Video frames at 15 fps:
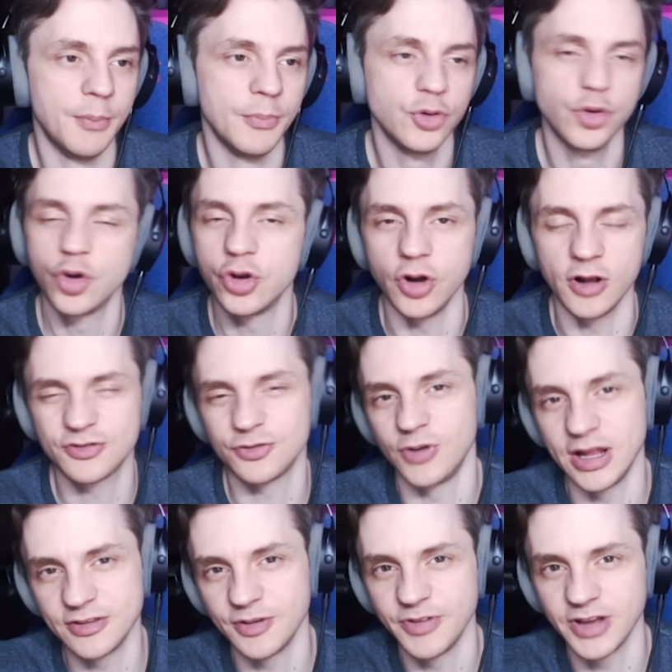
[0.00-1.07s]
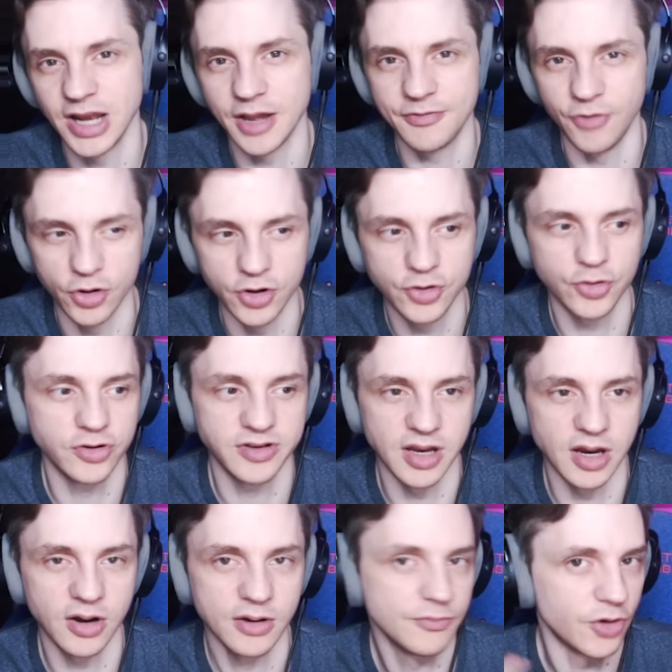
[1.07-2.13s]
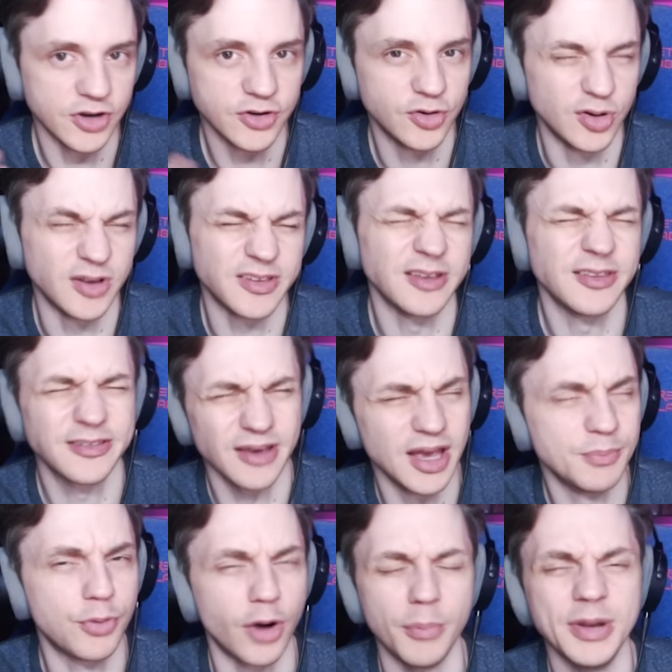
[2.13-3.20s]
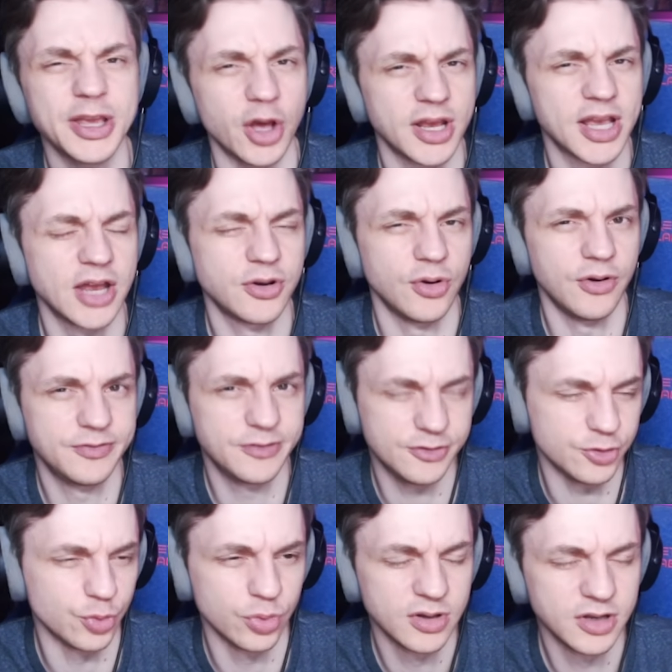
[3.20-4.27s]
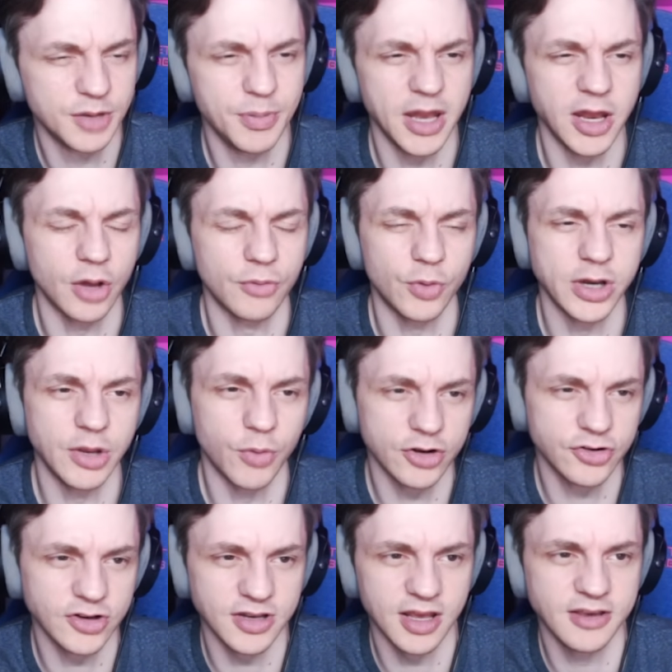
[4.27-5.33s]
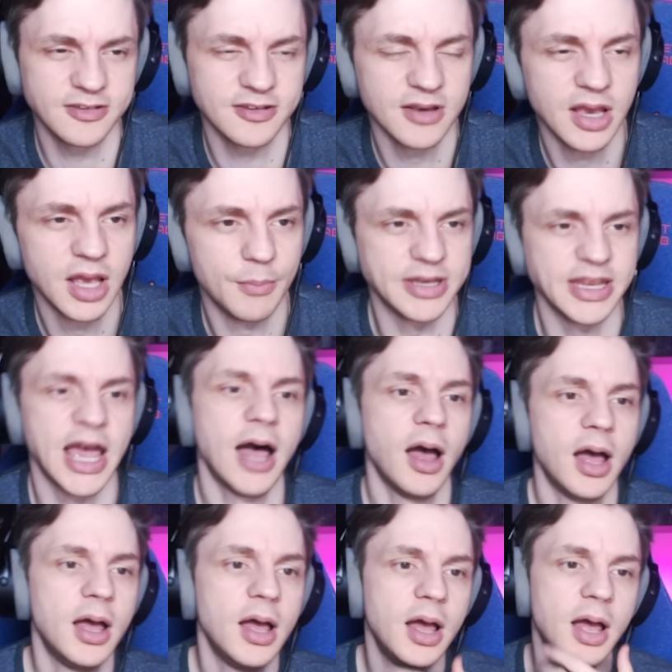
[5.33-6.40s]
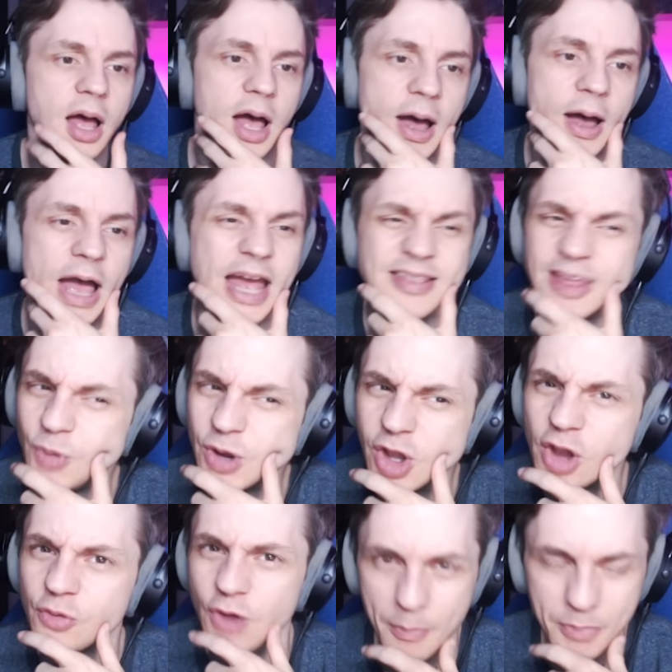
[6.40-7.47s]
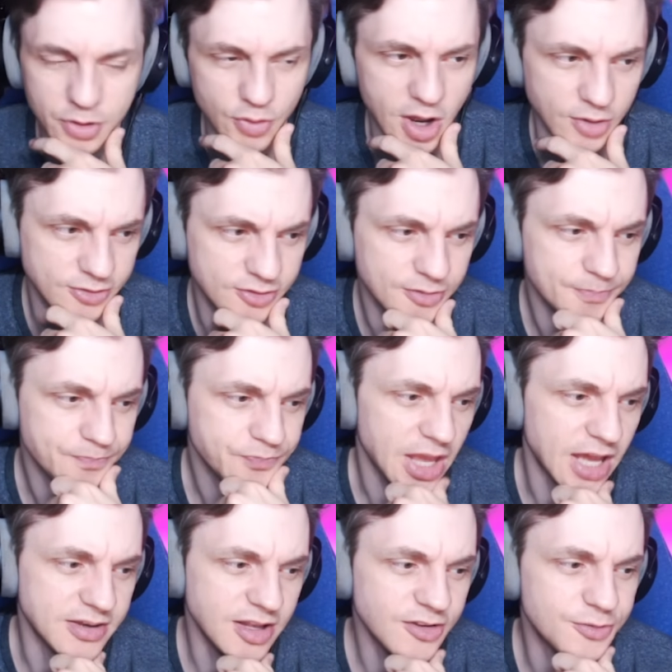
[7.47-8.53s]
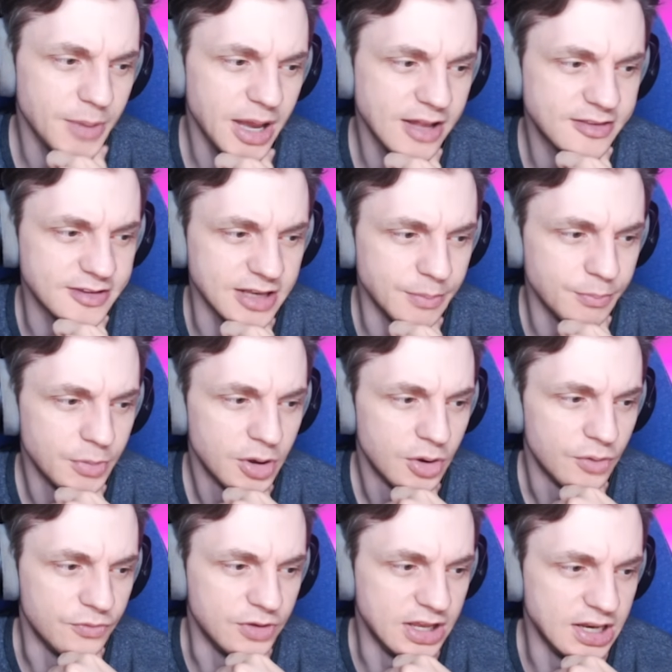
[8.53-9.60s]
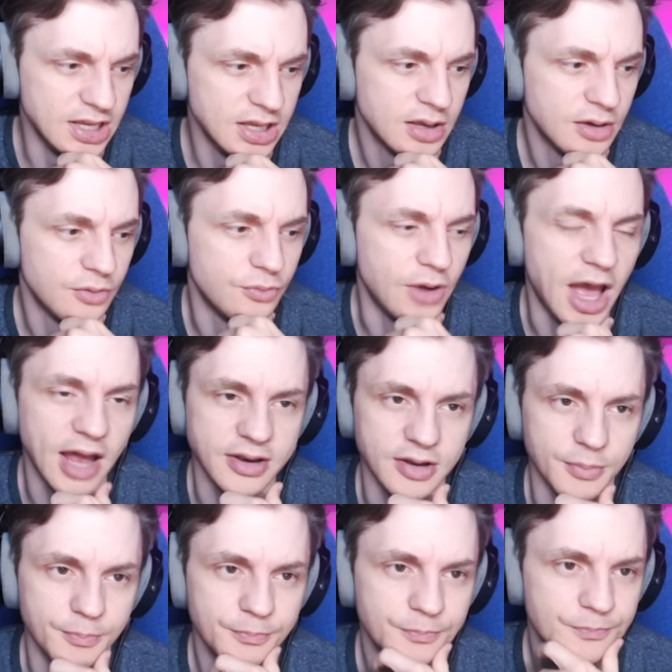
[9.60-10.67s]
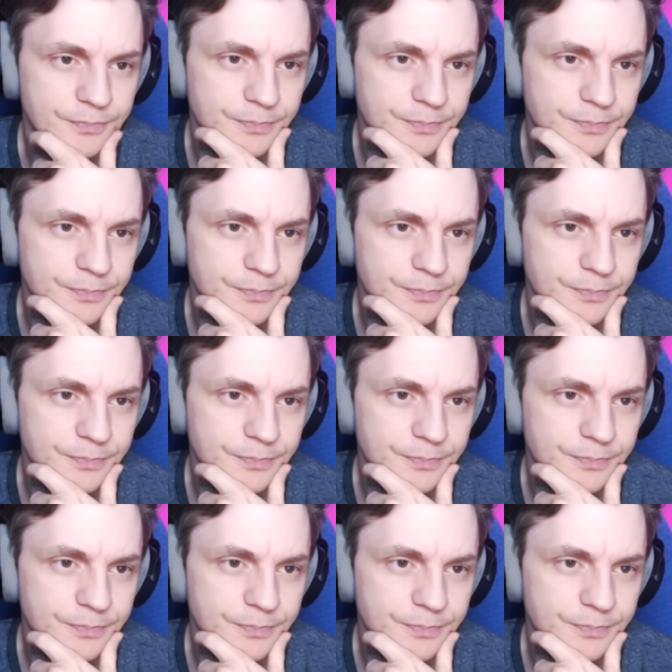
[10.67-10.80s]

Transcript: You could also run something like Fortitude here. Fortitude is insane, probably gonna get nerfed soon, depending on when you're watching this. But yeah, and then we're going rapid rounds, and this might seem really random.